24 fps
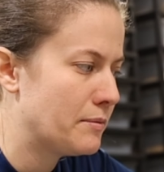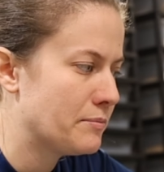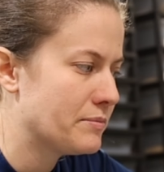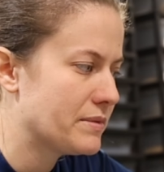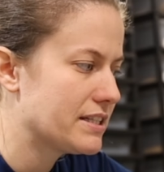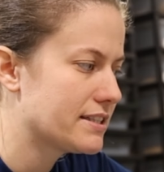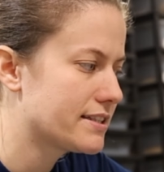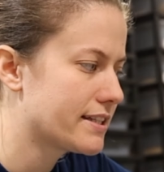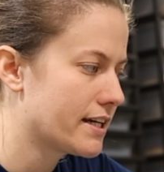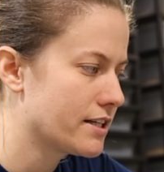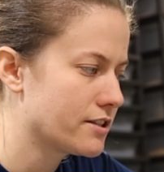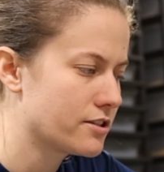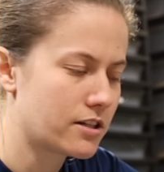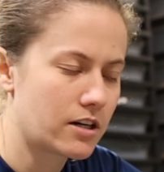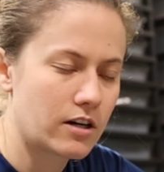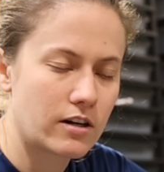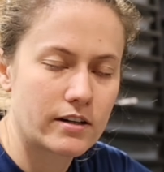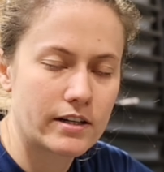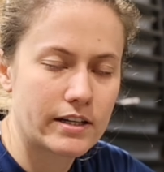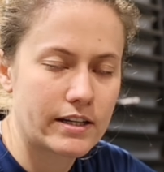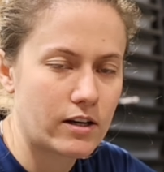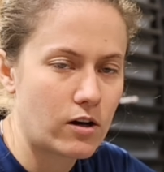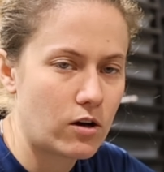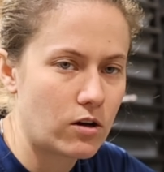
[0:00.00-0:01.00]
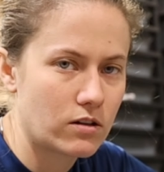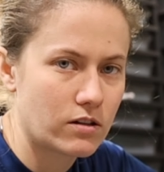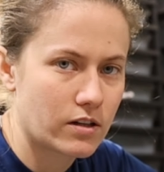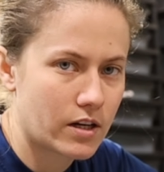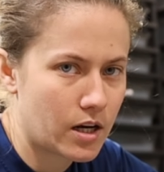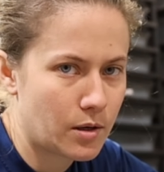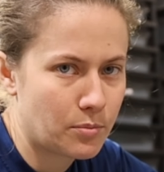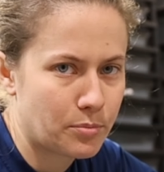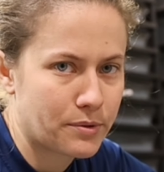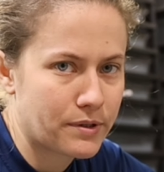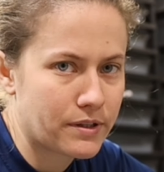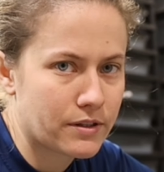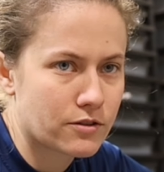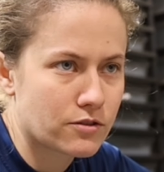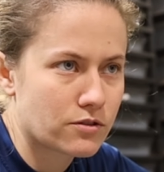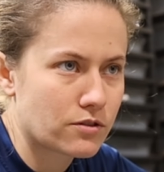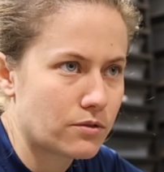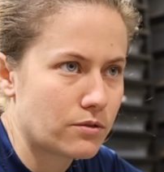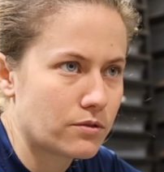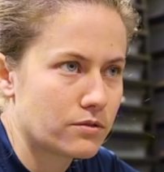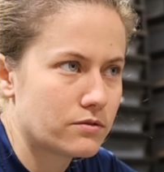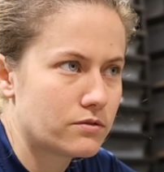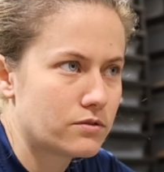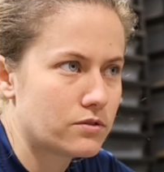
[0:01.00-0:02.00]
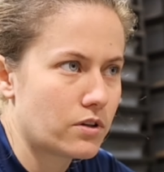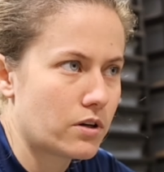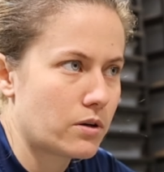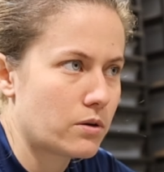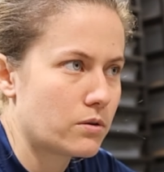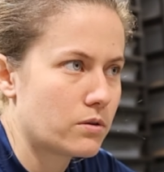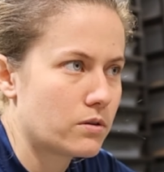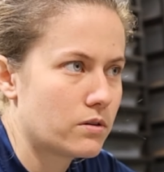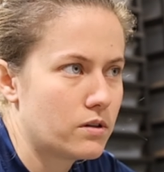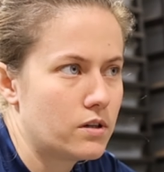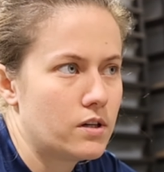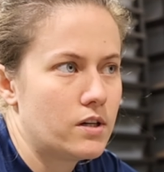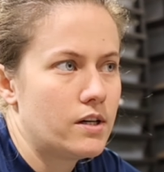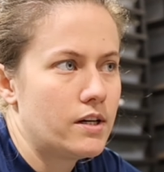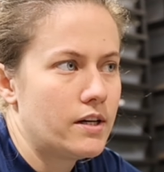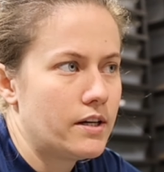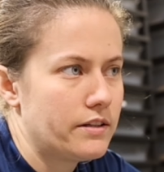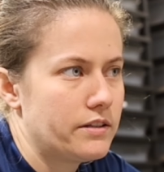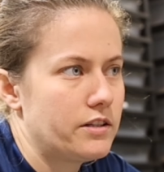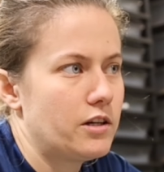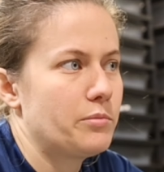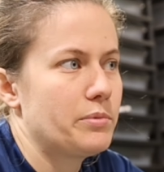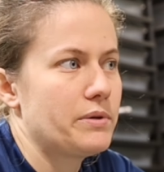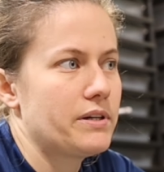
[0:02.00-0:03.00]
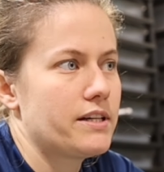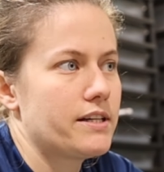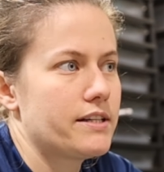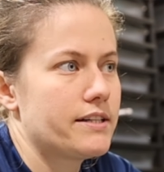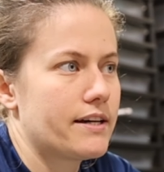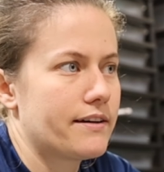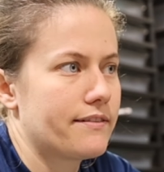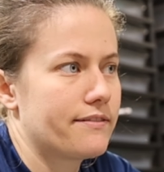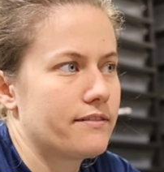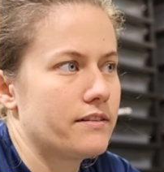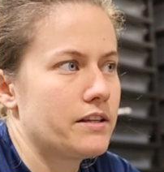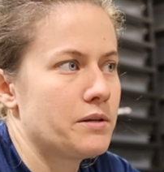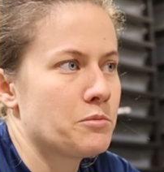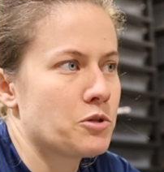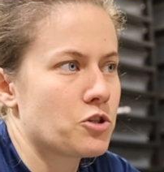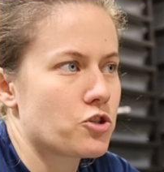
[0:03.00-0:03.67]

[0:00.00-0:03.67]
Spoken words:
These guys are already all a couple years old, so they'll be definitely